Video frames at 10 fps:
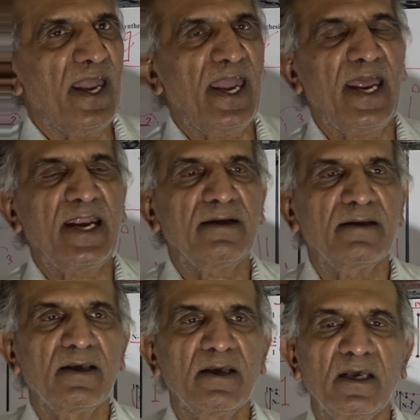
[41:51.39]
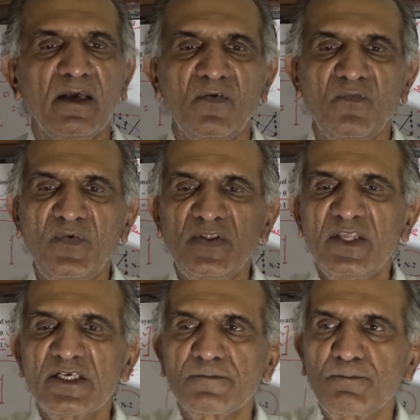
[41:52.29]
and with
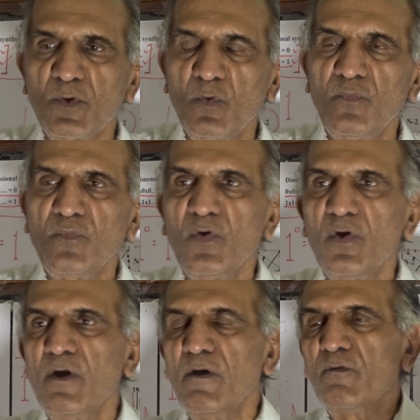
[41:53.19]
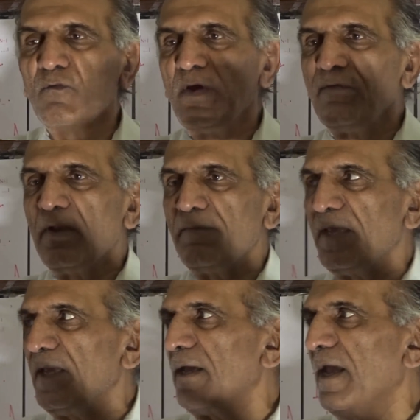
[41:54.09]
this proof, we will
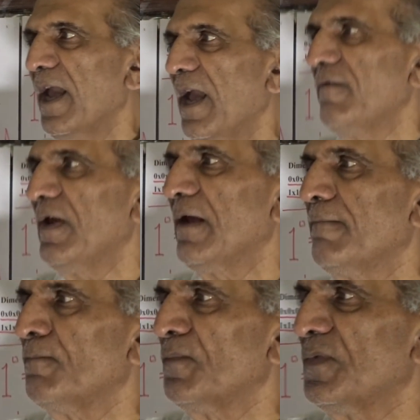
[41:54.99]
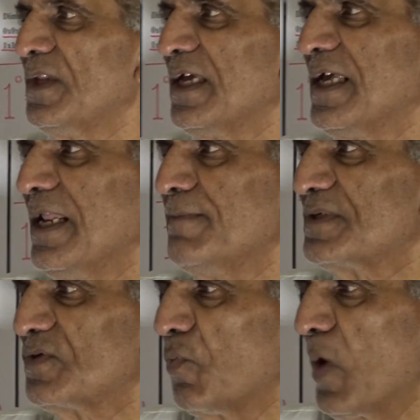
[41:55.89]
be having the
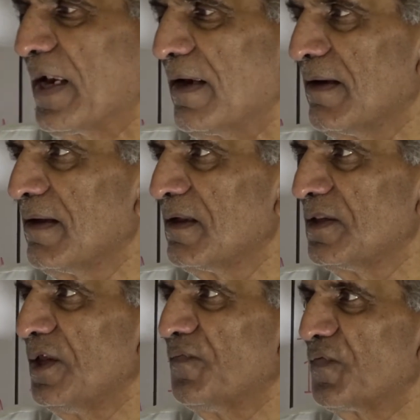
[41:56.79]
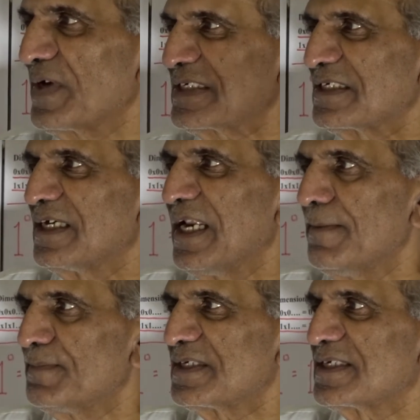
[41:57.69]
Glimpse-1. The first
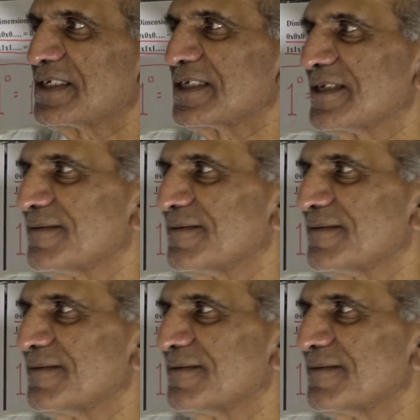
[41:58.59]
glimpse